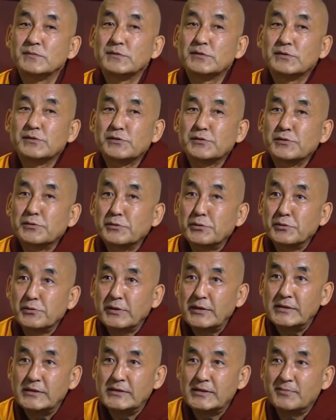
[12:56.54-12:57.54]
So
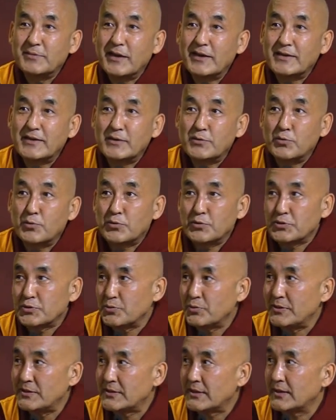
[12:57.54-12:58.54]
in Tibetan words,
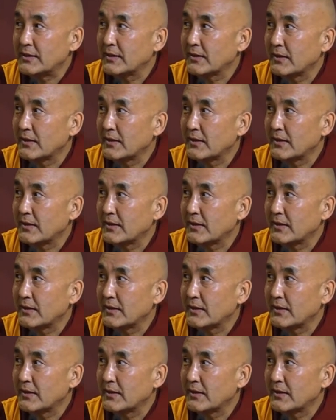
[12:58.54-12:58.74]
we say,